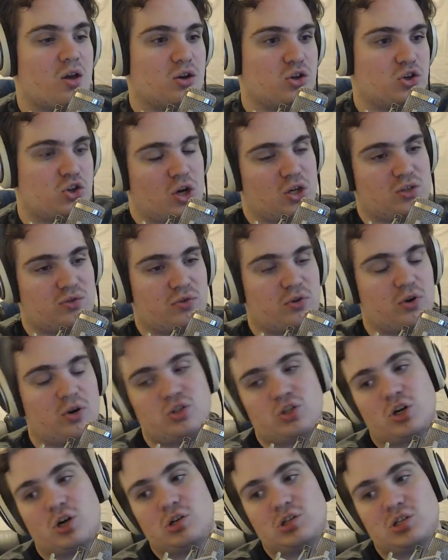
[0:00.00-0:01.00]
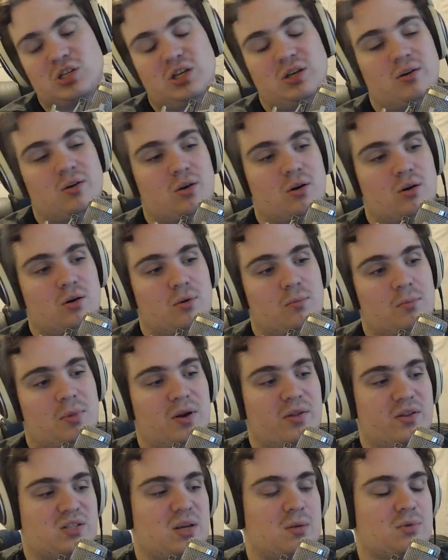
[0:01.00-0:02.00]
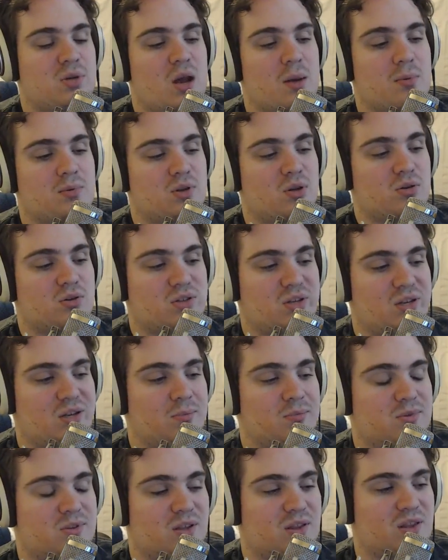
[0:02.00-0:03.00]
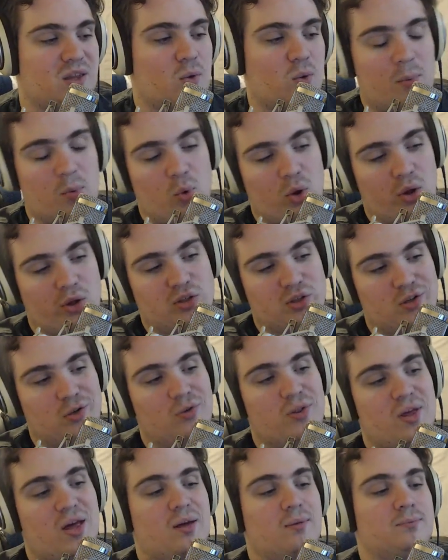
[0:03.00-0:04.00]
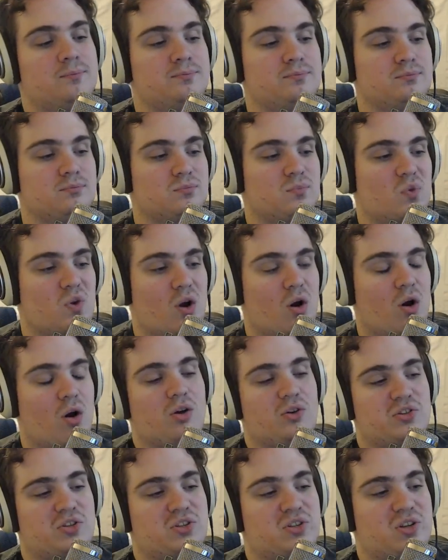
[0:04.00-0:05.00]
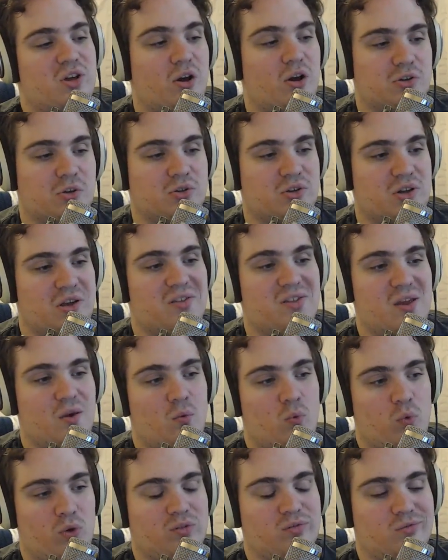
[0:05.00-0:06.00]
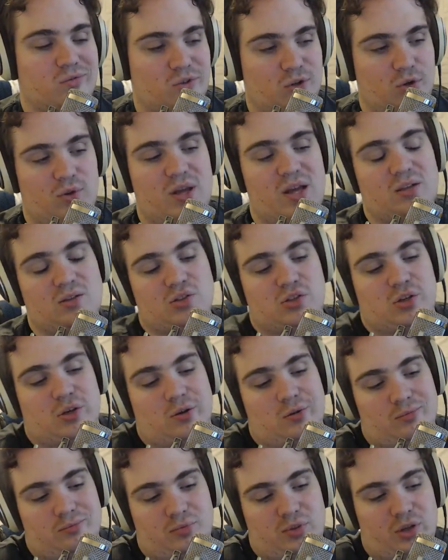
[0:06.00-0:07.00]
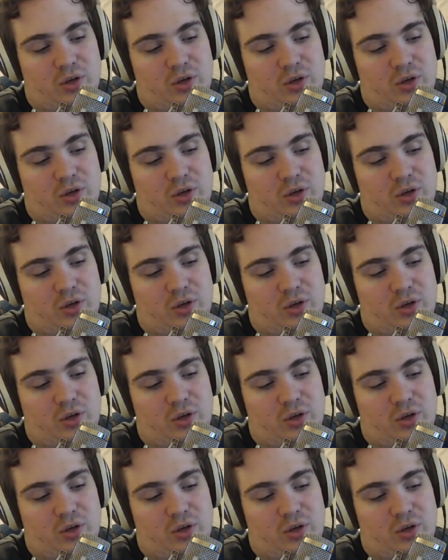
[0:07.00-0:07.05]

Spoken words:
just for a jersey. But at the same time, those teams that they would be willing to do that are also say that they wouldn't do that. So,